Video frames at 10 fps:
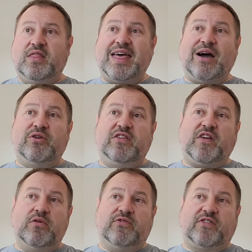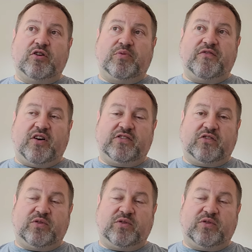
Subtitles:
That on its own still provides us